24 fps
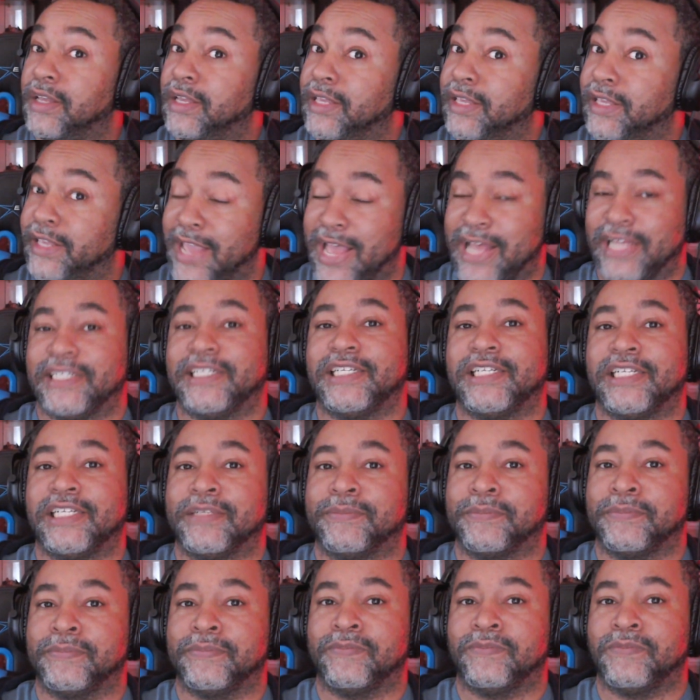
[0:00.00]
Yes.
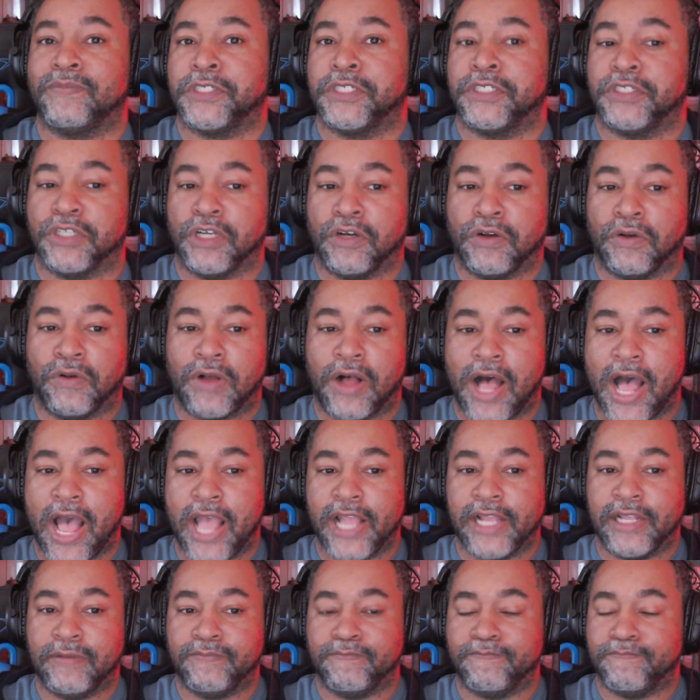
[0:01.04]
So
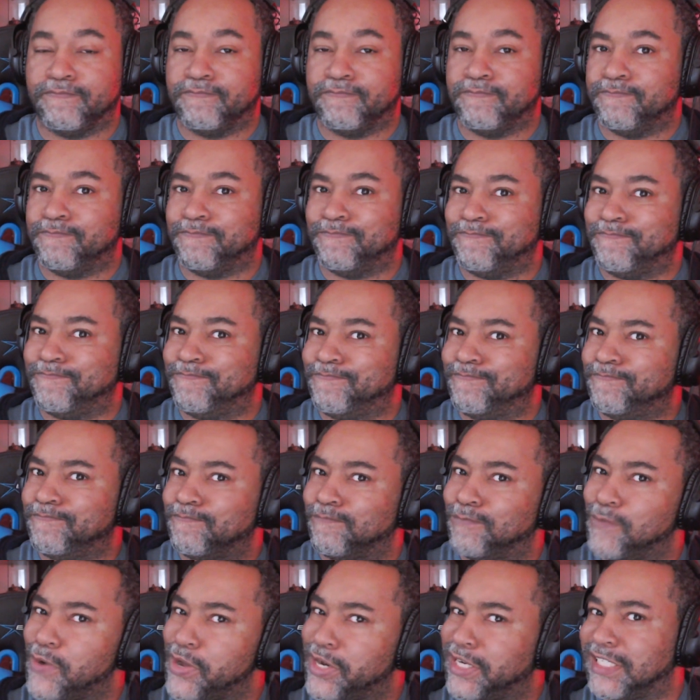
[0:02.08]
I
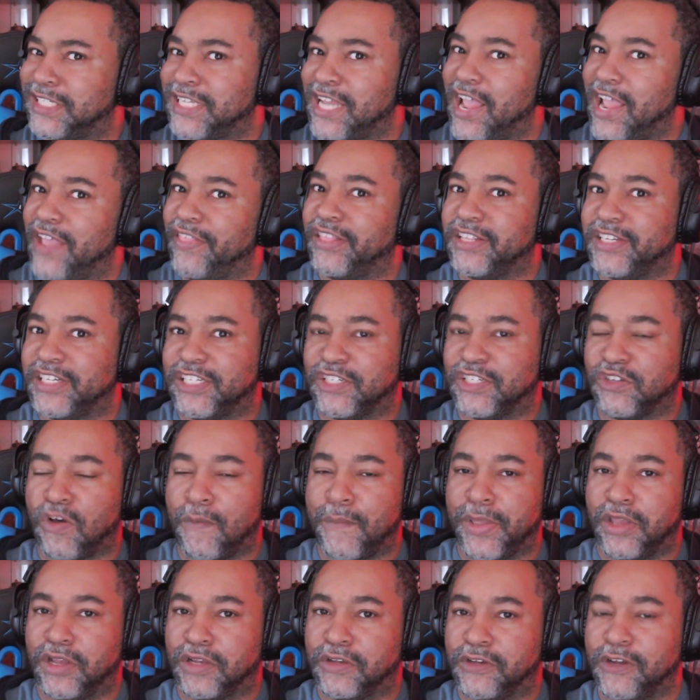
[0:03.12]
want to say that this is going to
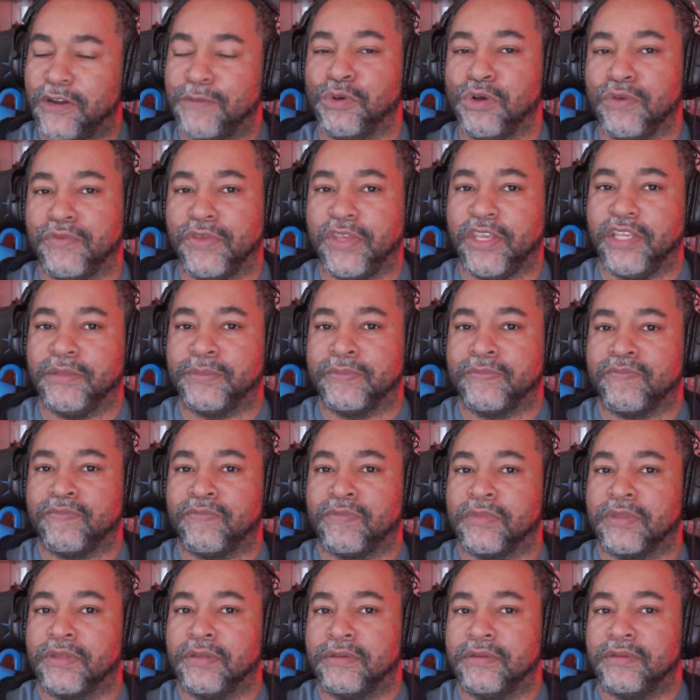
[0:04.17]
be a good movie.
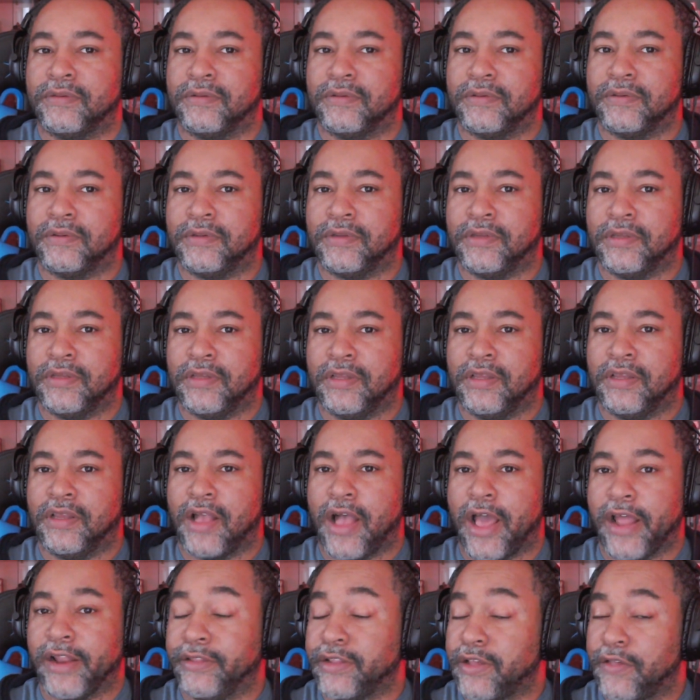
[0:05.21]

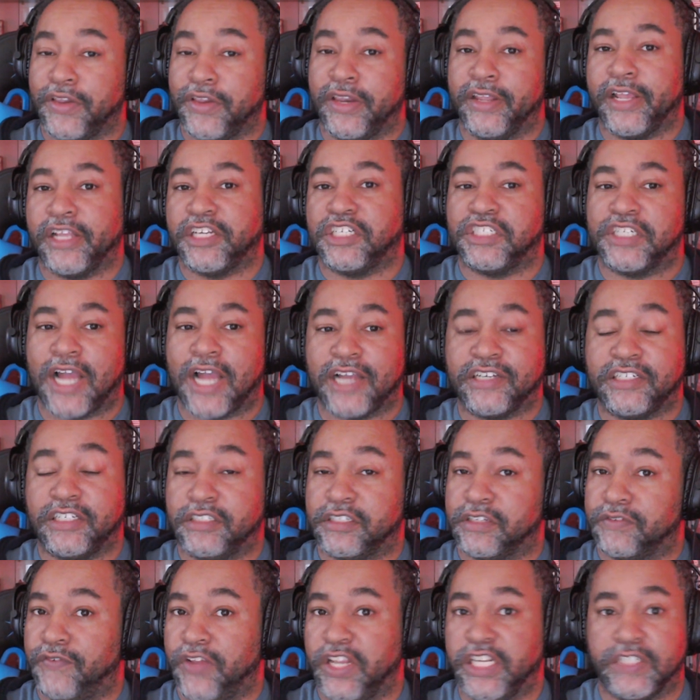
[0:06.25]
And nothing against Josh.
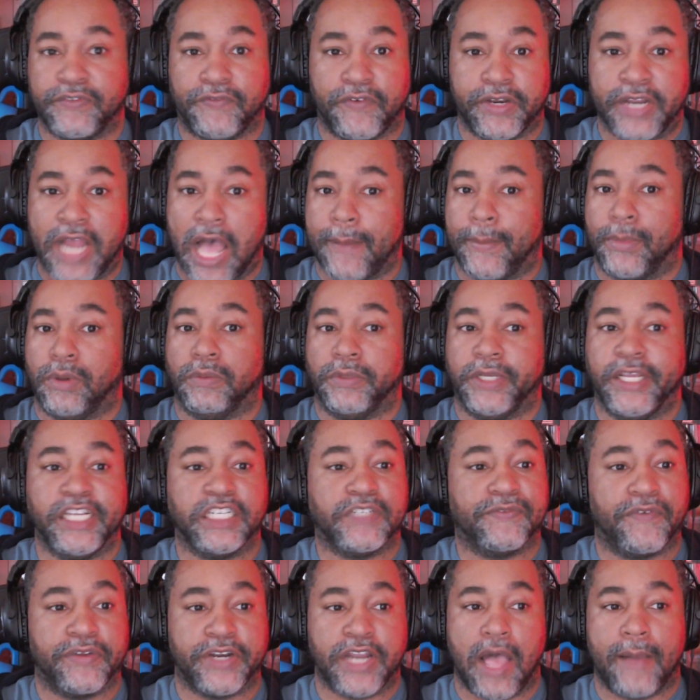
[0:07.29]
He's phenomenal. He's
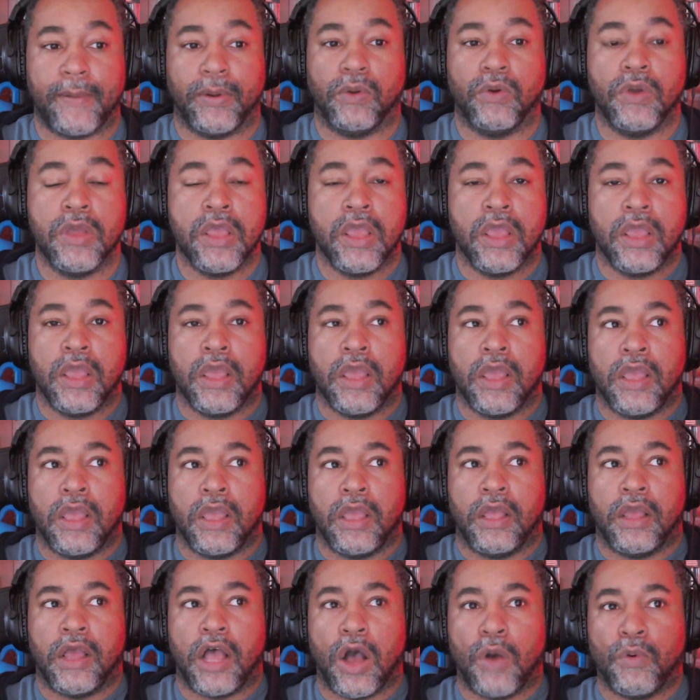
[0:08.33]
phenomenal.
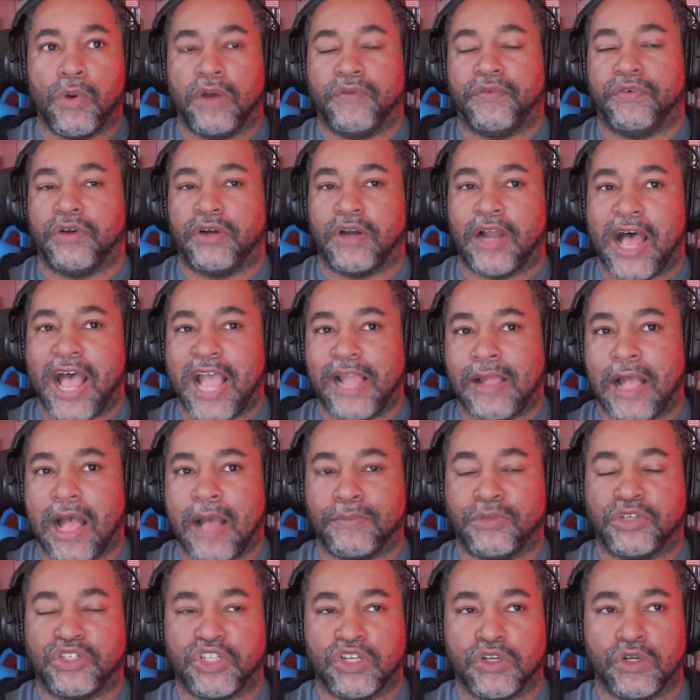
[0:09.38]
However,
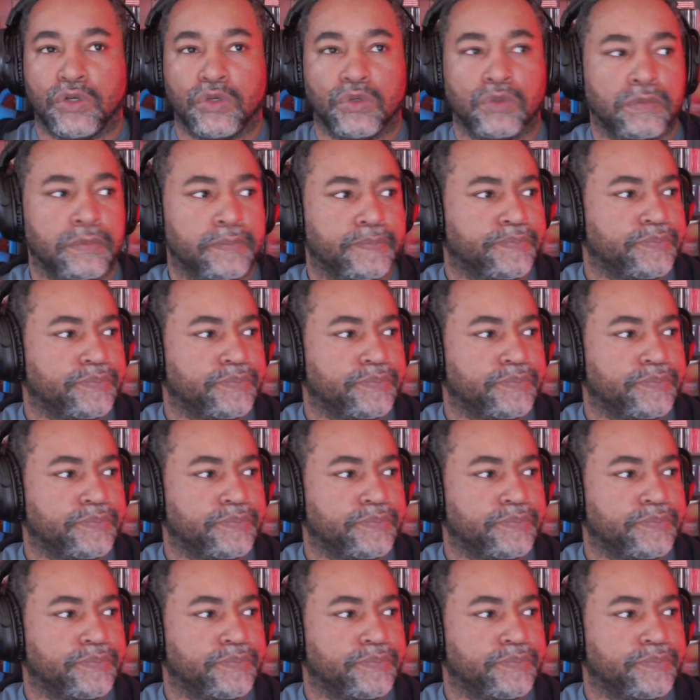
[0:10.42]
I'm still